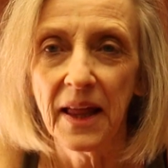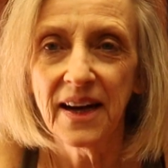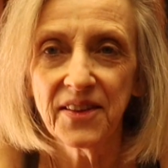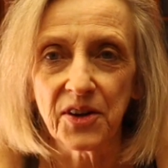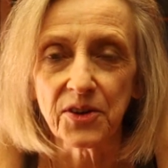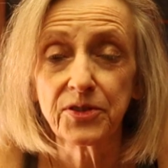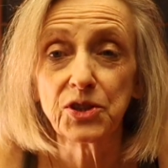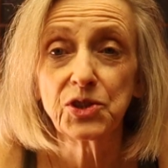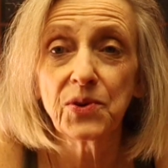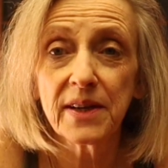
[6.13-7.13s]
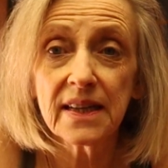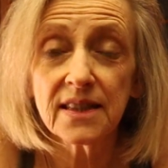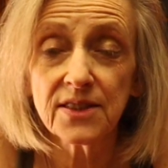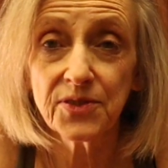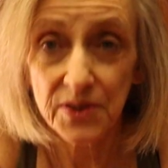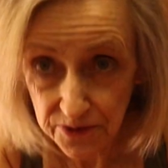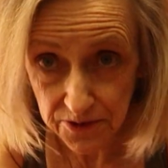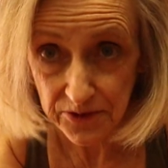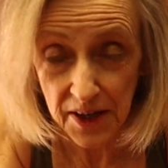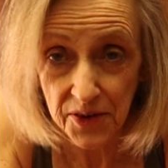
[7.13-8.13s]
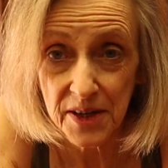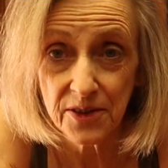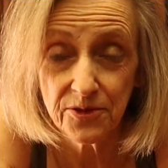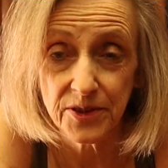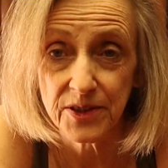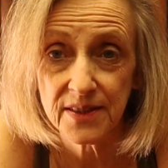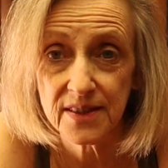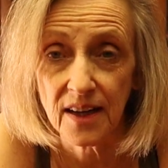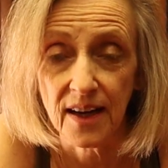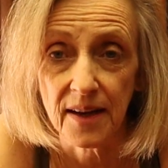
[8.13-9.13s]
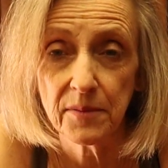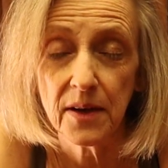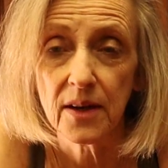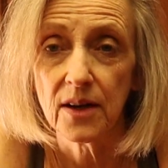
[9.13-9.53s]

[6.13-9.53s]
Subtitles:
Hi there, if you're joining us for the very first time